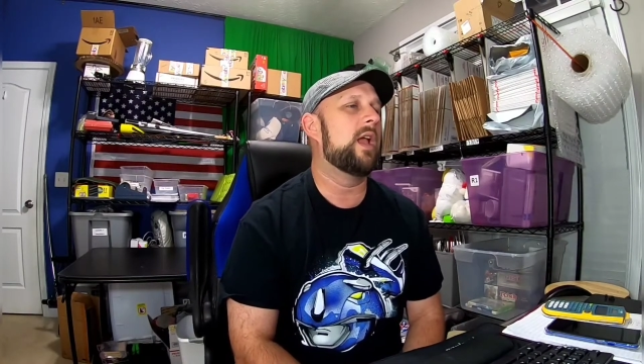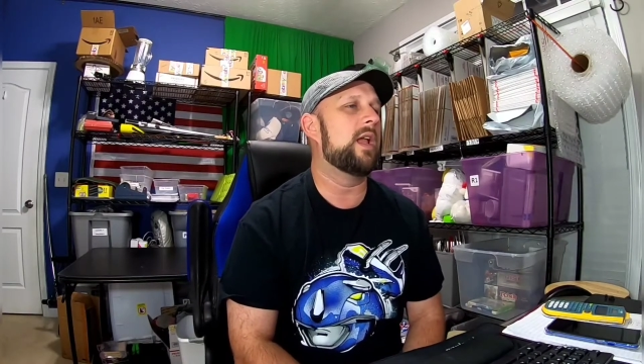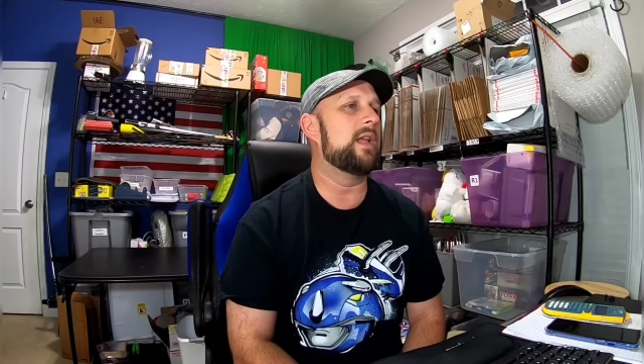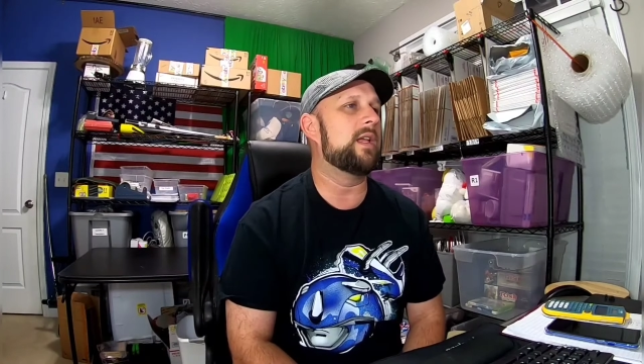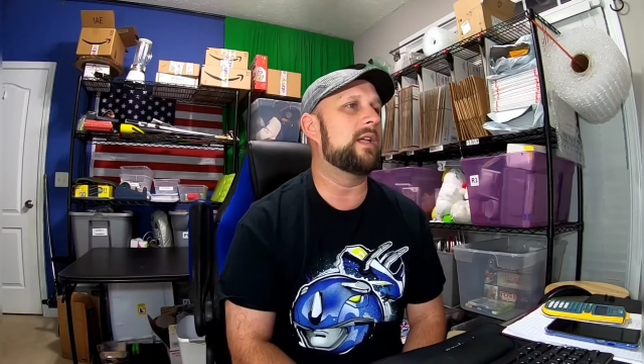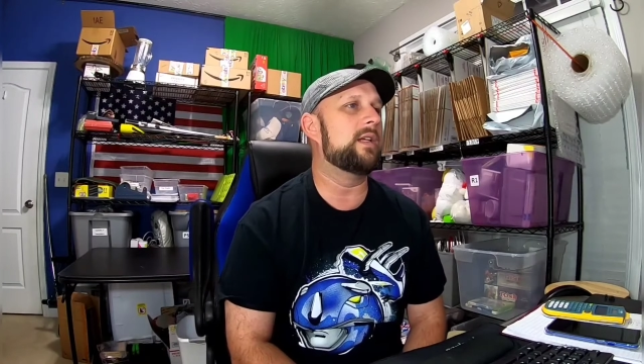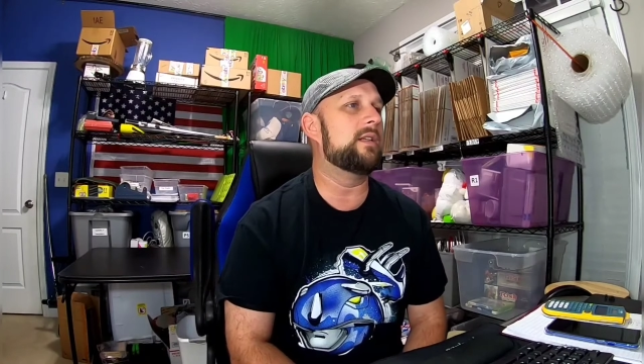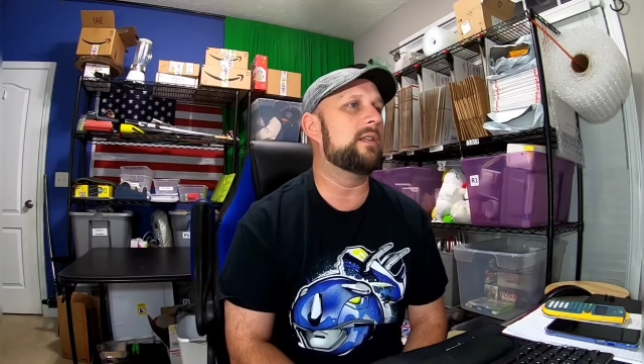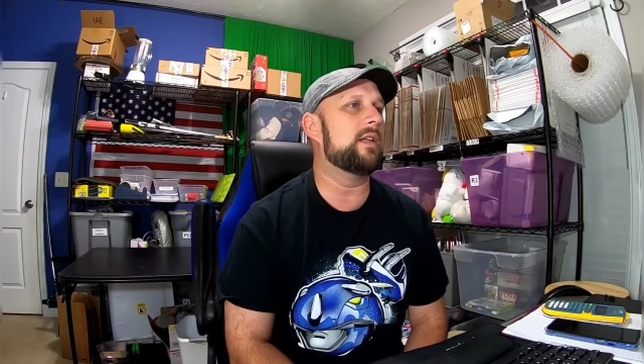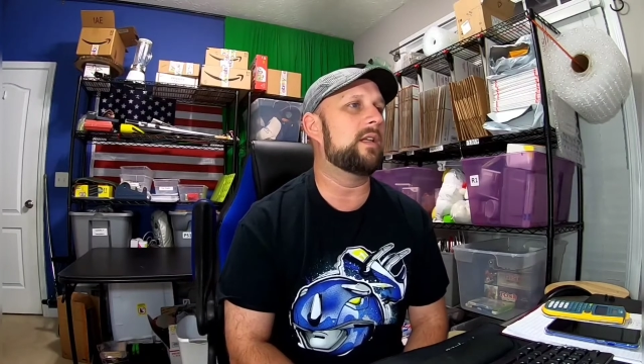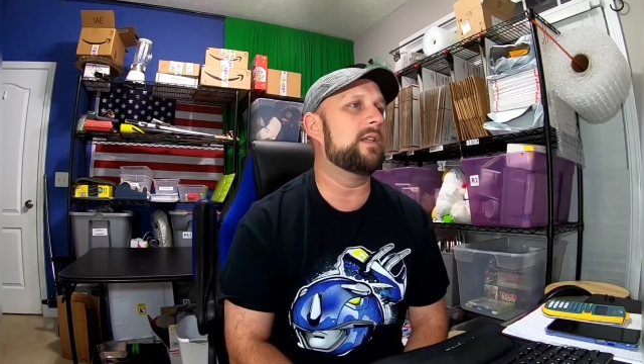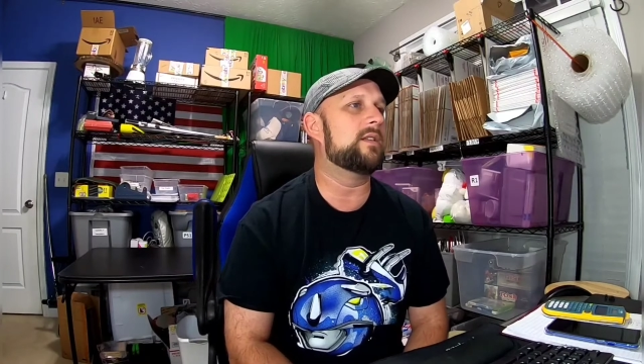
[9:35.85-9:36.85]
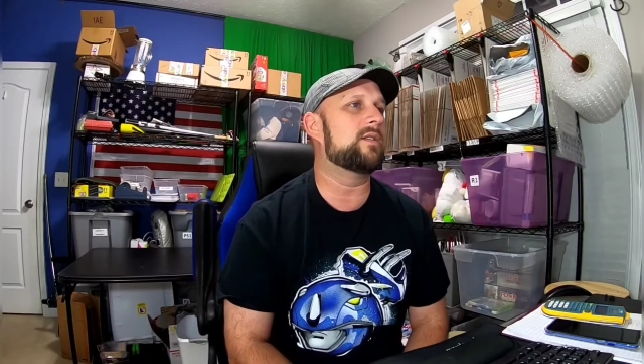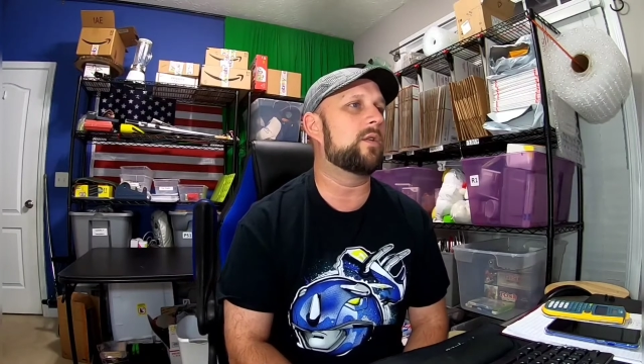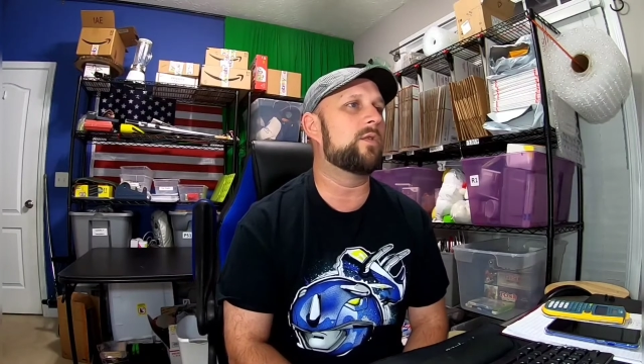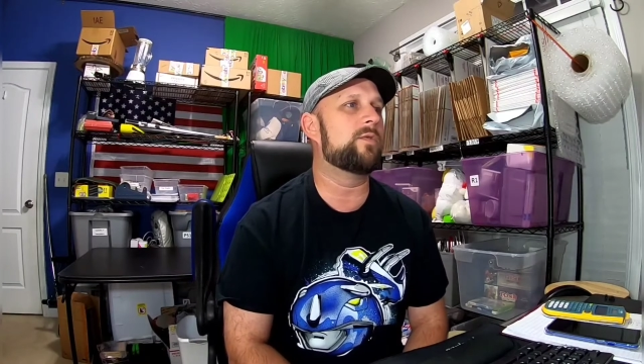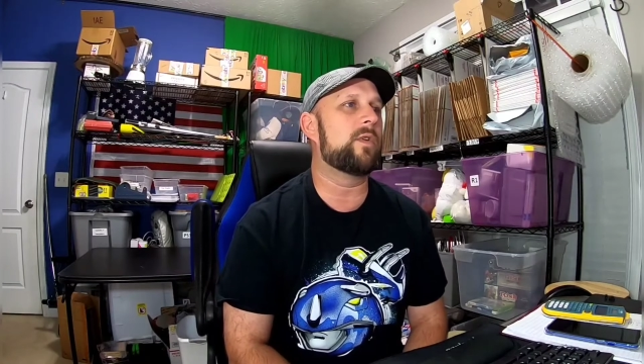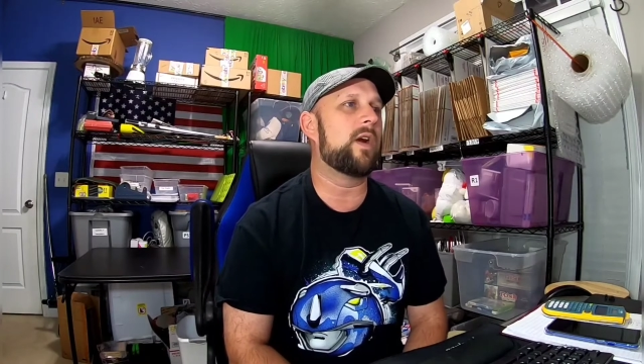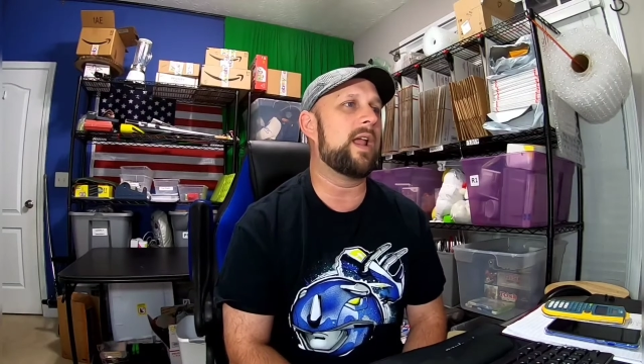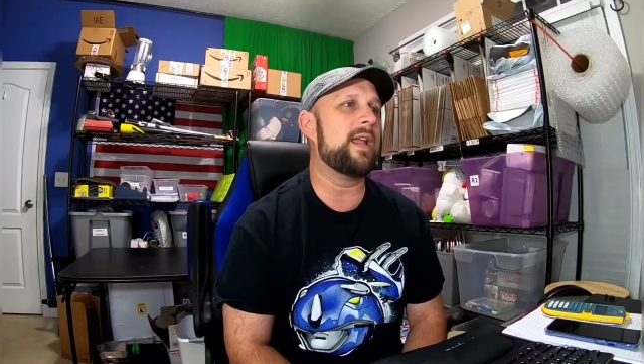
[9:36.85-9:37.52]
and it sold for